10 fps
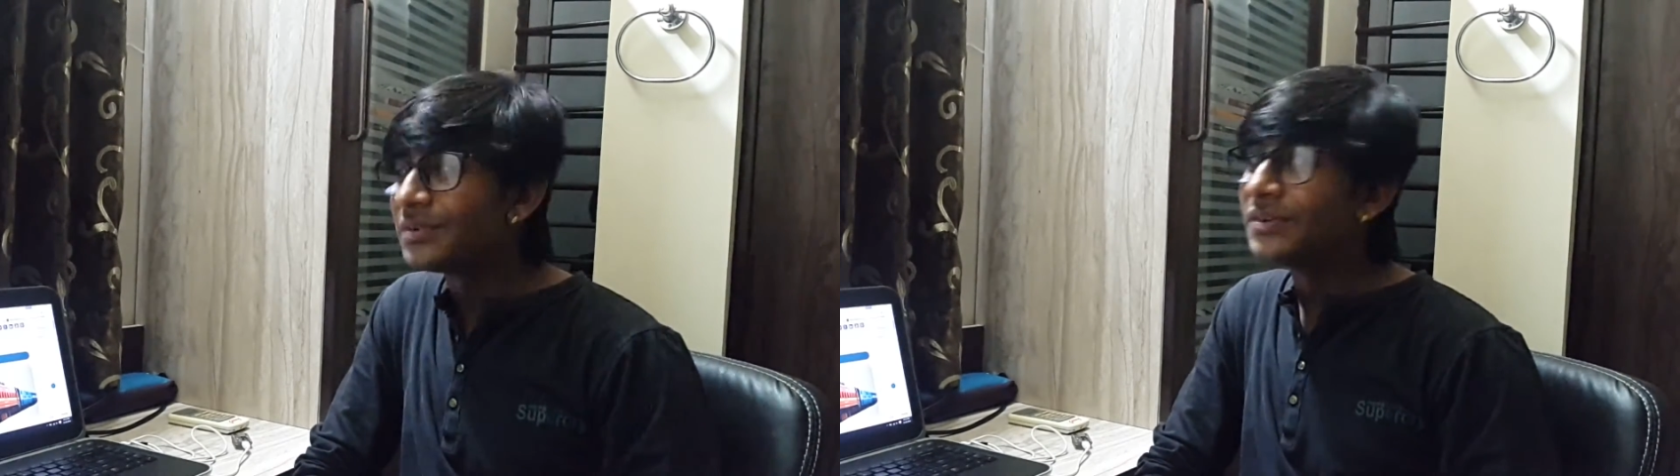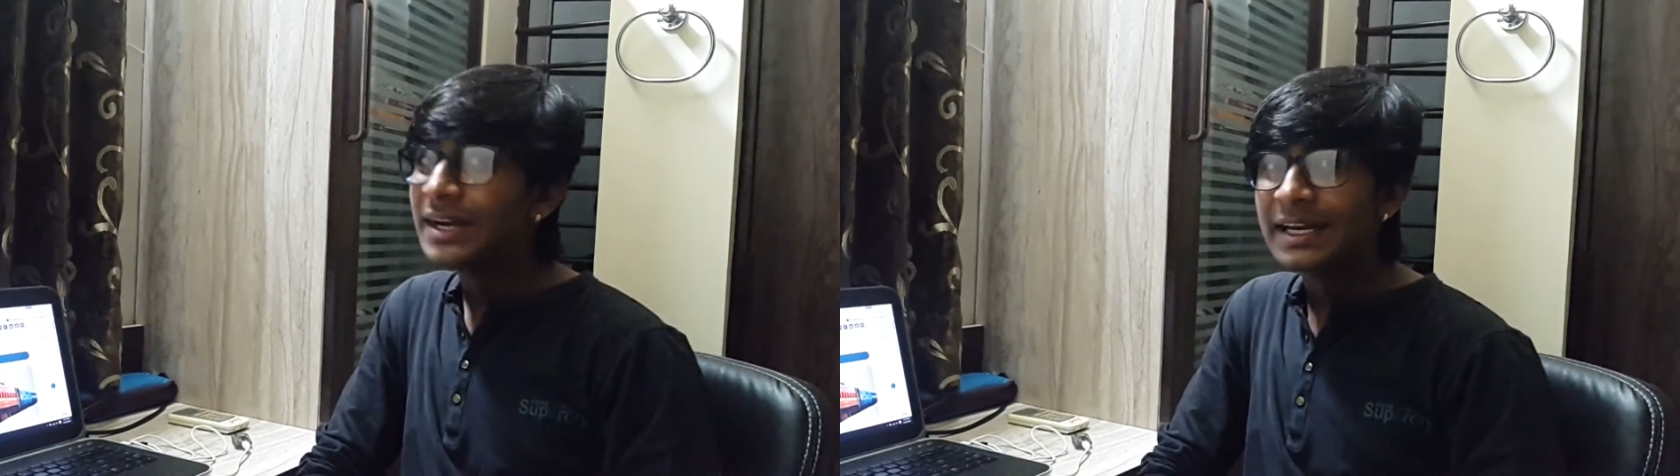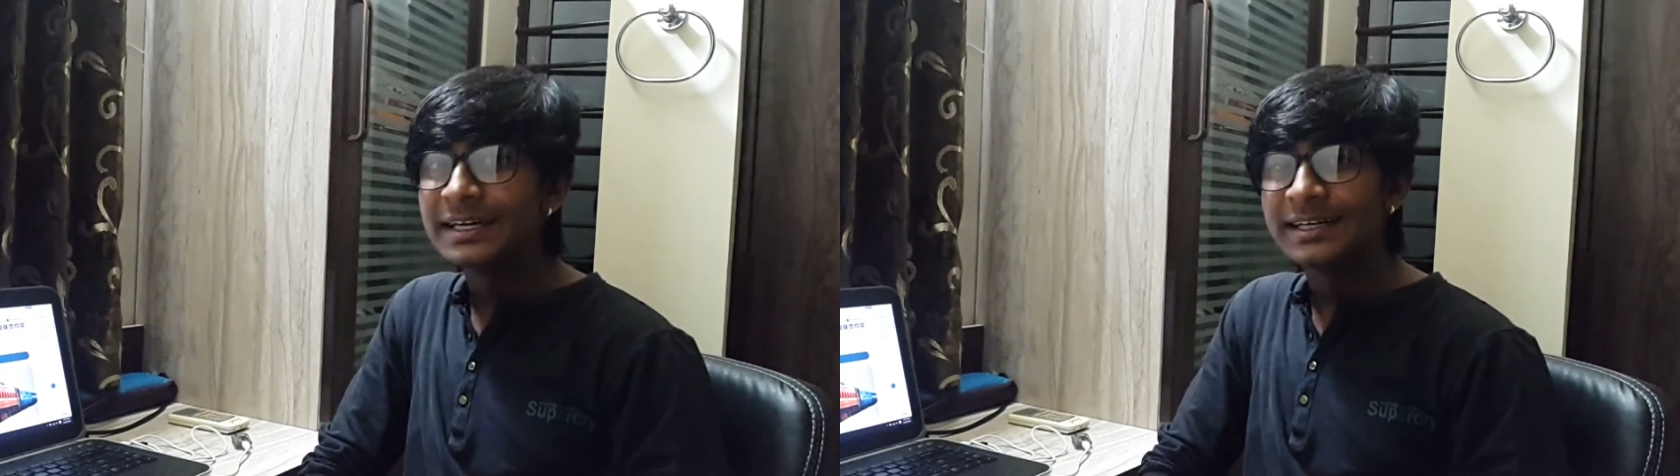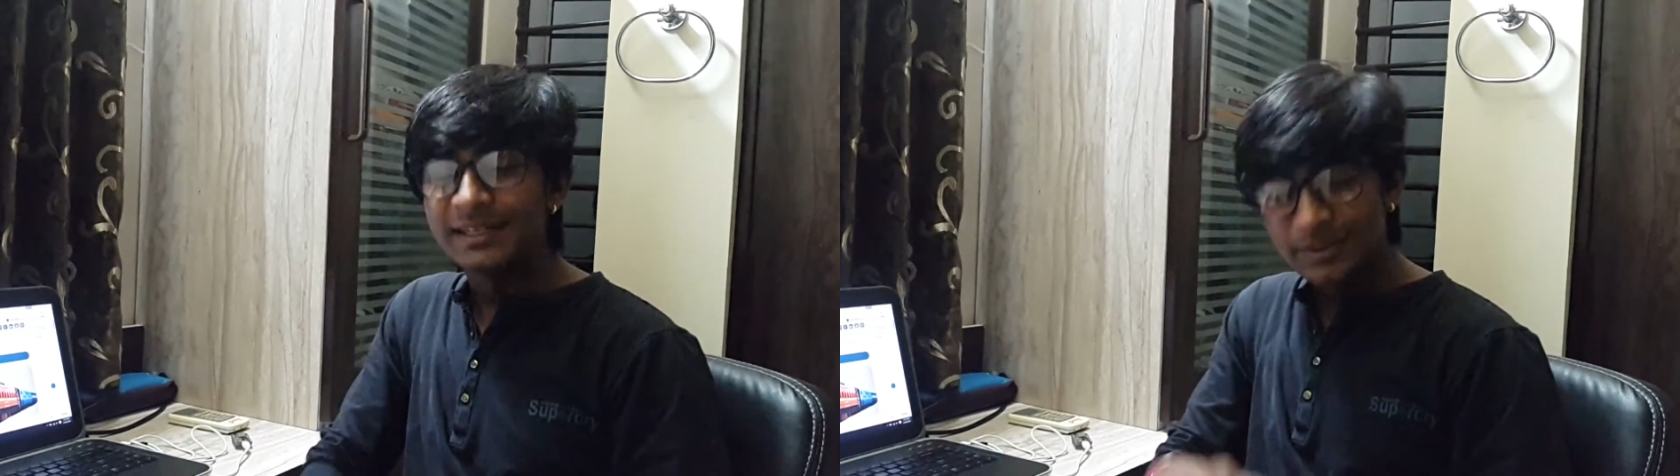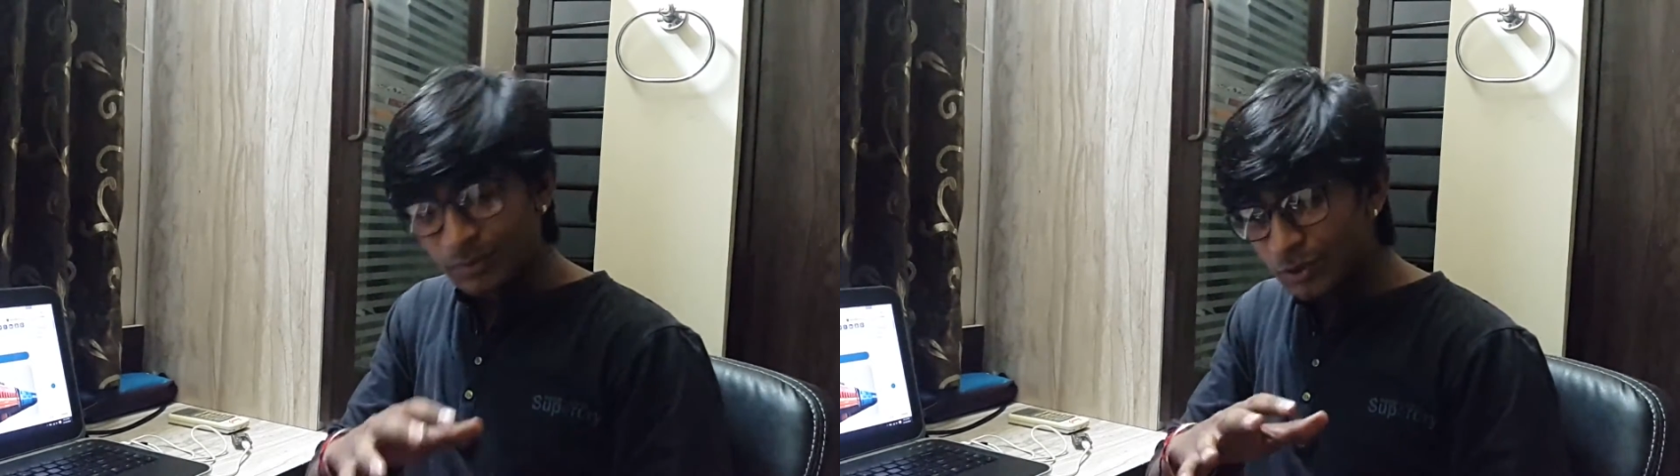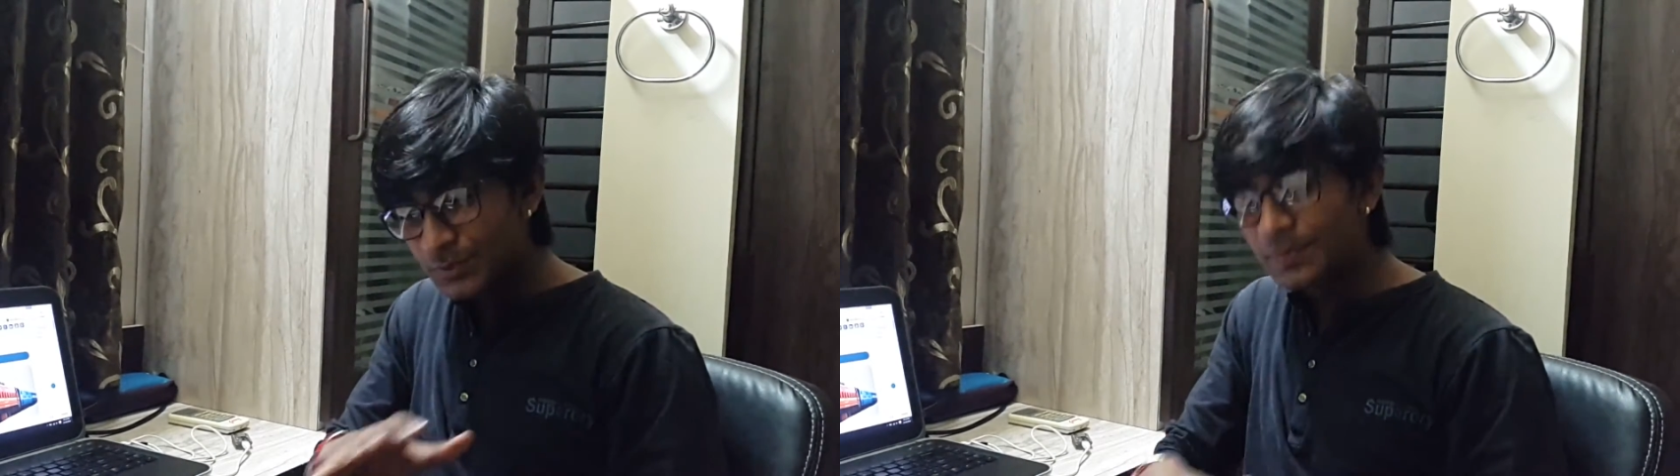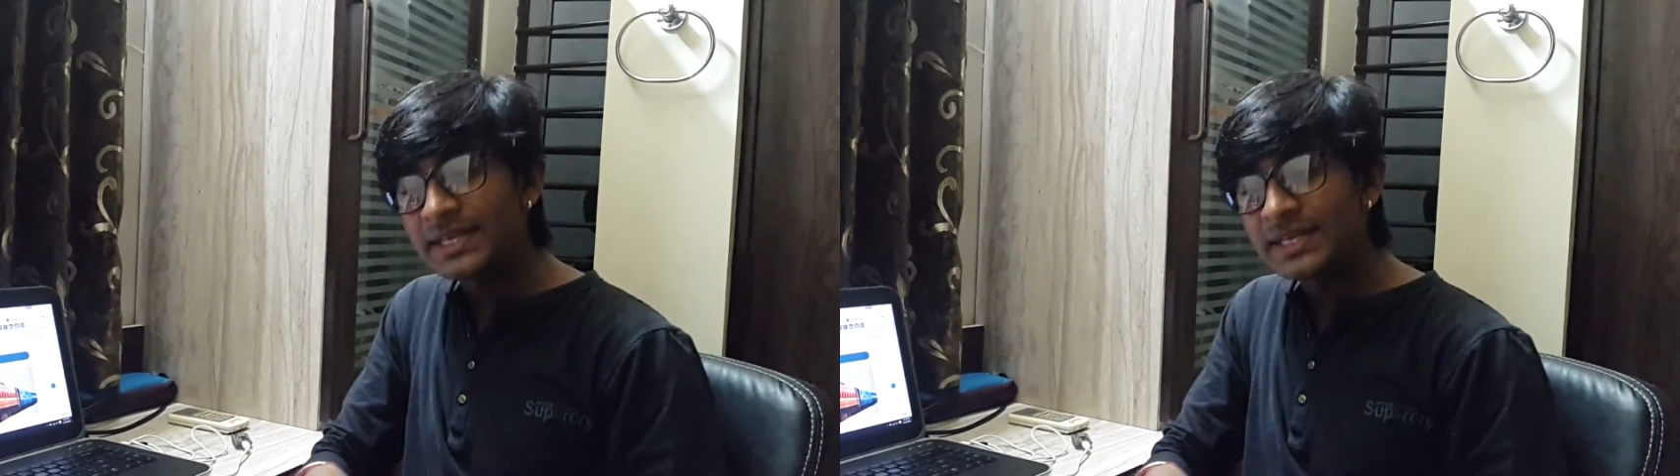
we will learn the most